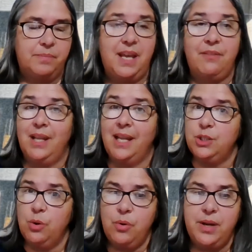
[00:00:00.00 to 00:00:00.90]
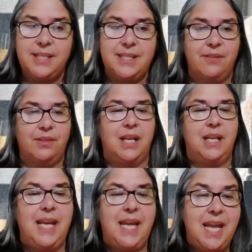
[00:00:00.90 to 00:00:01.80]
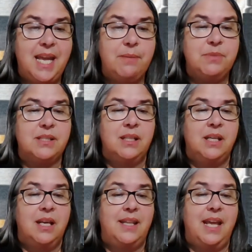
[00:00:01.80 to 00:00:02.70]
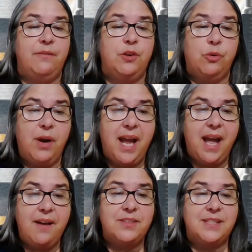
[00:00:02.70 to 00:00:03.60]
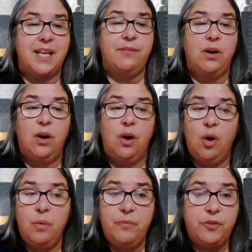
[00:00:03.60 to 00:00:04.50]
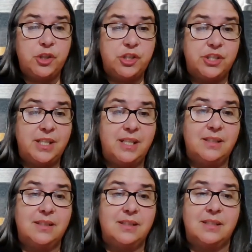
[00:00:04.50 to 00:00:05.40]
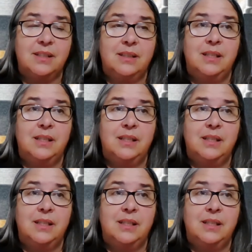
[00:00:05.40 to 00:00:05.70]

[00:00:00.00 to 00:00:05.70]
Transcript: They have a lot of toys, they have a lot of games, they have crafts, they have home furnishings,